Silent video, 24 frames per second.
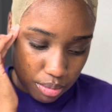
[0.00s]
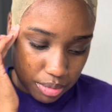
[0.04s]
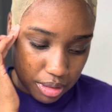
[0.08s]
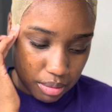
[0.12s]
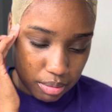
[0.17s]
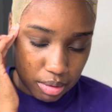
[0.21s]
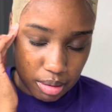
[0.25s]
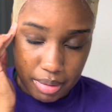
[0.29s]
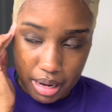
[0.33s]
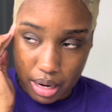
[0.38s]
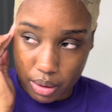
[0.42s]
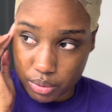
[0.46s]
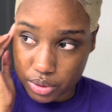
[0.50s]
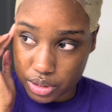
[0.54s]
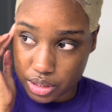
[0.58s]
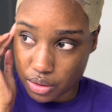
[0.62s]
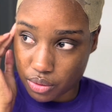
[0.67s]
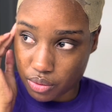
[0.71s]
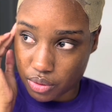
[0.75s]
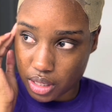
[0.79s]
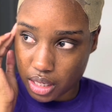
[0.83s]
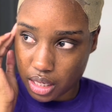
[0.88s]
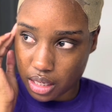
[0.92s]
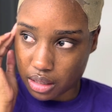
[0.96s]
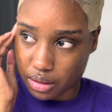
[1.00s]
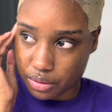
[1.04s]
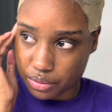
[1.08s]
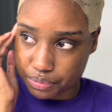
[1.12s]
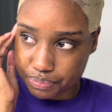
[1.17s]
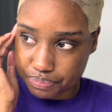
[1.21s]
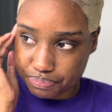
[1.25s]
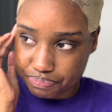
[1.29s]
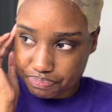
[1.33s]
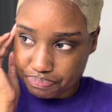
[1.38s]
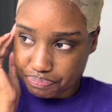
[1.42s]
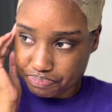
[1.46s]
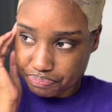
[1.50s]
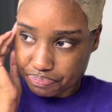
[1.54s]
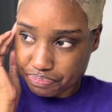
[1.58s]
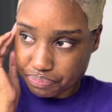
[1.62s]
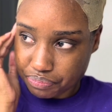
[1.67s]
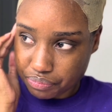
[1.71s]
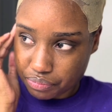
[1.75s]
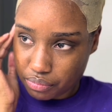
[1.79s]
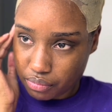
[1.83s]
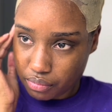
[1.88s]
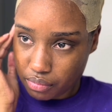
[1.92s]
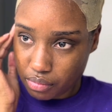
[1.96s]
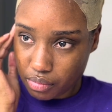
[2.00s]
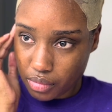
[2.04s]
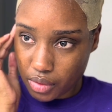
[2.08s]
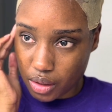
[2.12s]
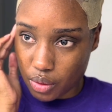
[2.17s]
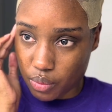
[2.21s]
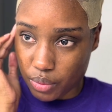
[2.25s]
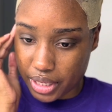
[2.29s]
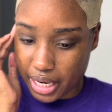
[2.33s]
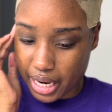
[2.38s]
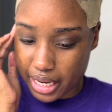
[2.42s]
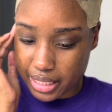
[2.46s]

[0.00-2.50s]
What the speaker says: them about what's going on. When I